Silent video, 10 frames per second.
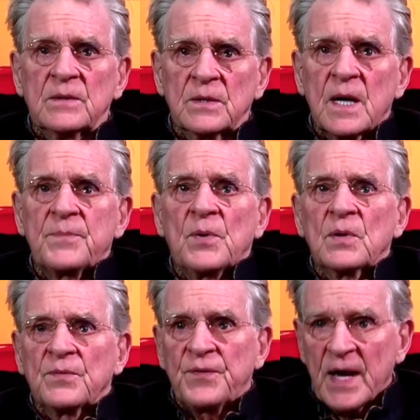Look up
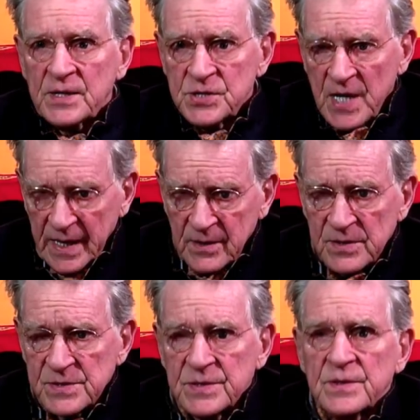all the fact
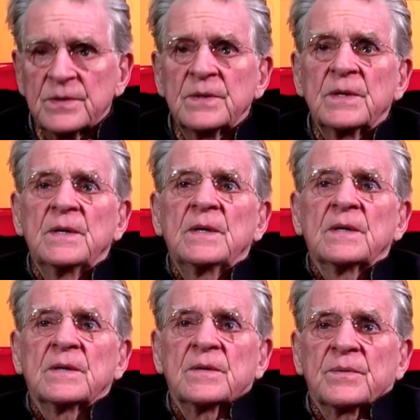checkers, you know.
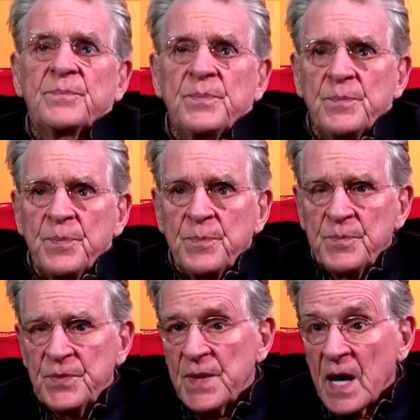The
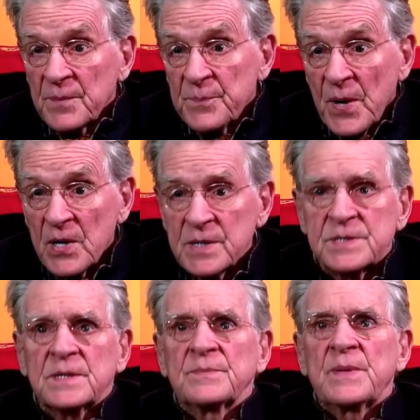
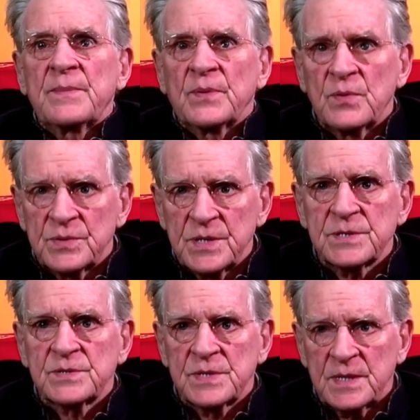nonpartisan people who are
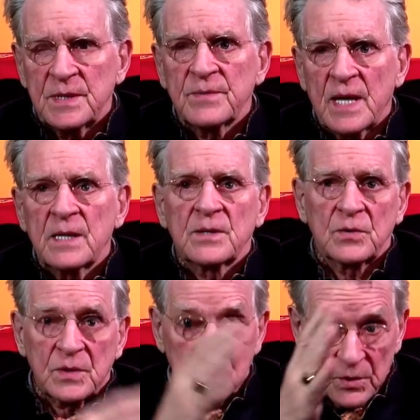just seeking reality,
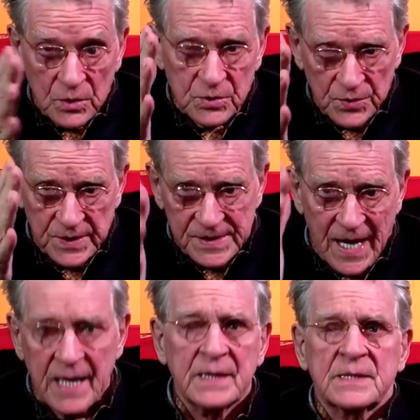look look to the
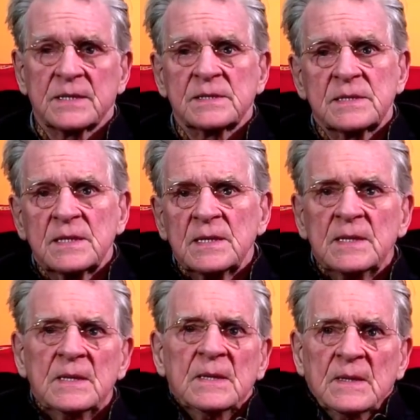scientists,
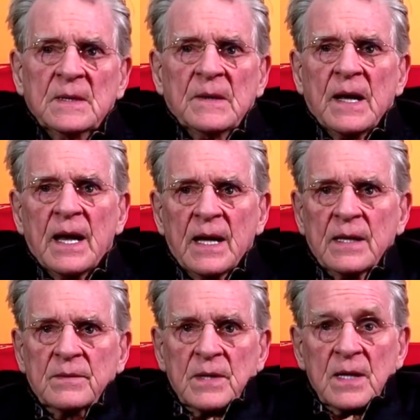
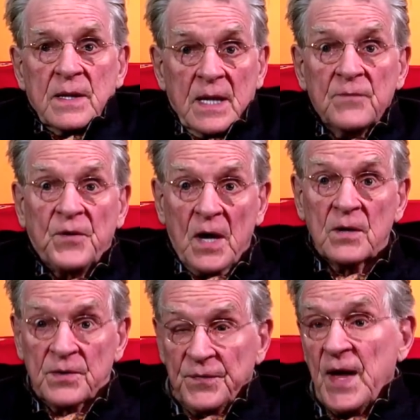and then then
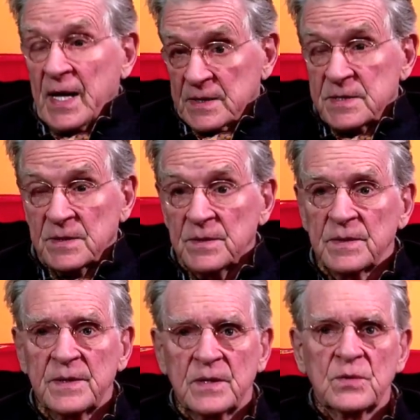follow the facts, you know,
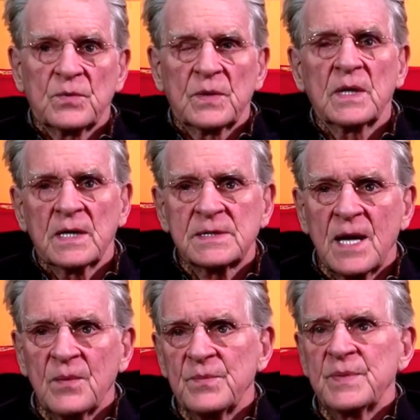and then you realize
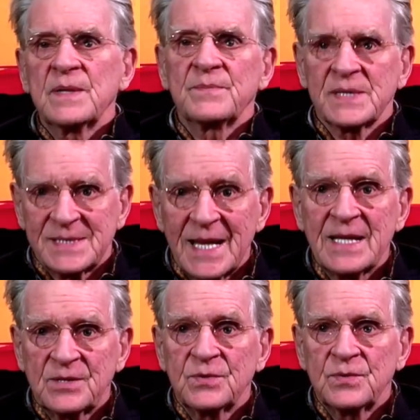how
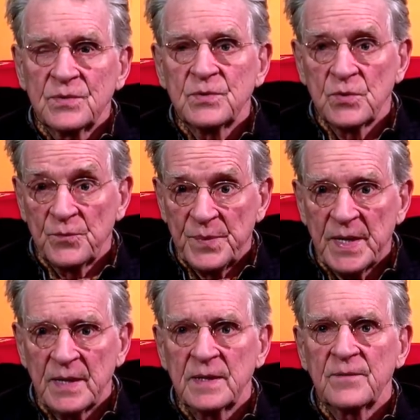misled you've
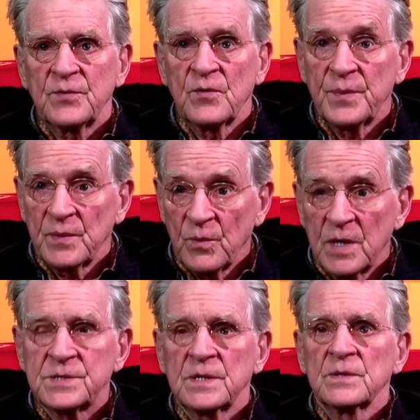been if you've been
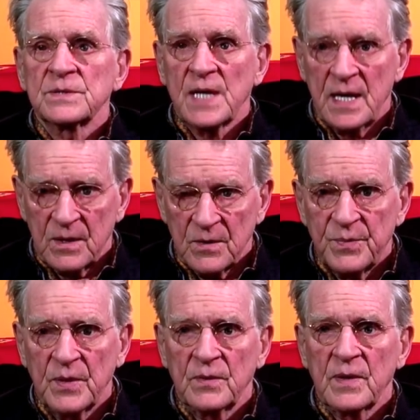watching those anger
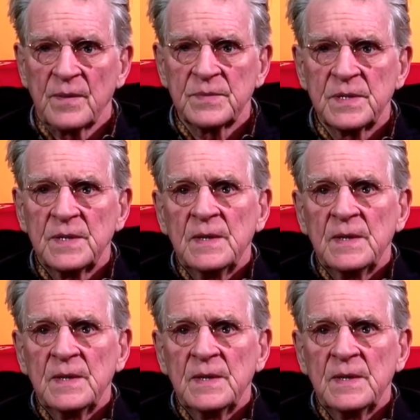programs.